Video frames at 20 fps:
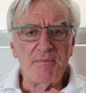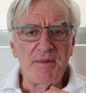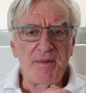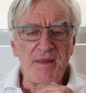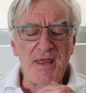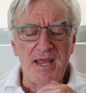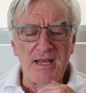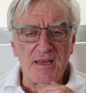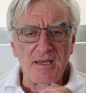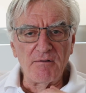
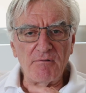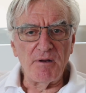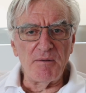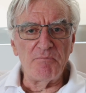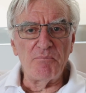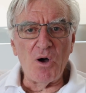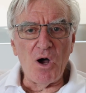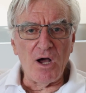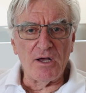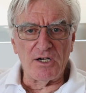they literally
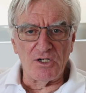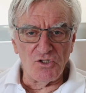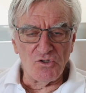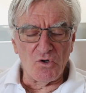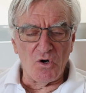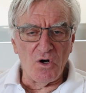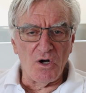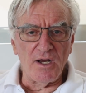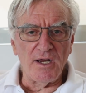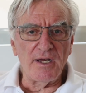bought a
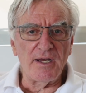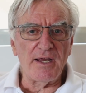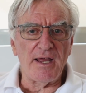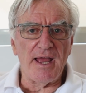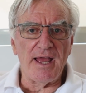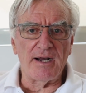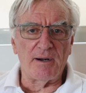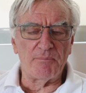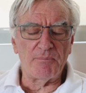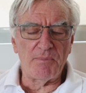drawing
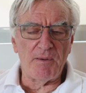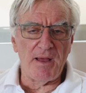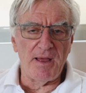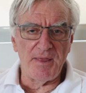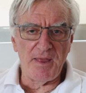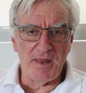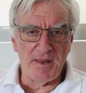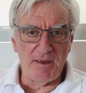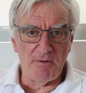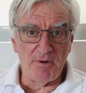and
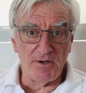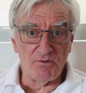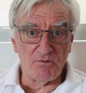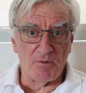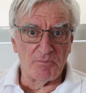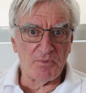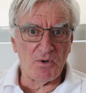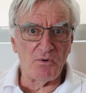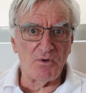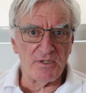then they went to
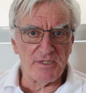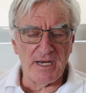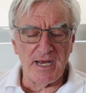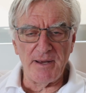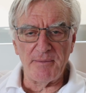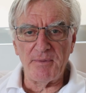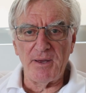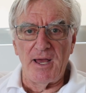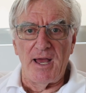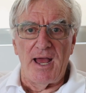a
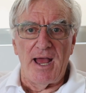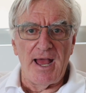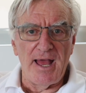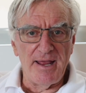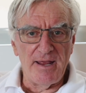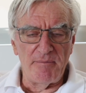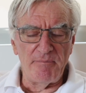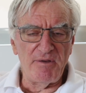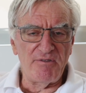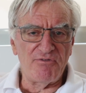prototype,
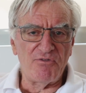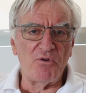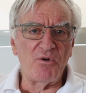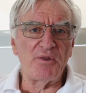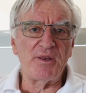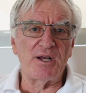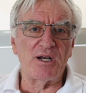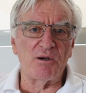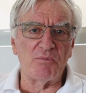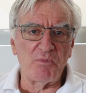and then before
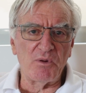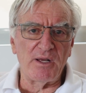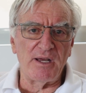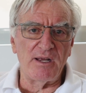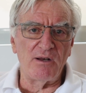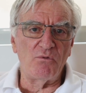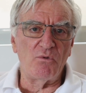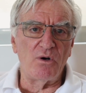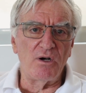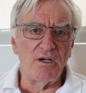the
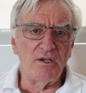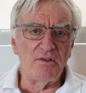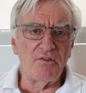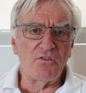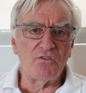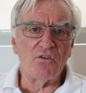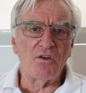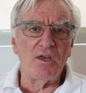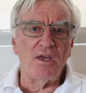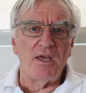airplane
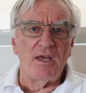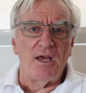was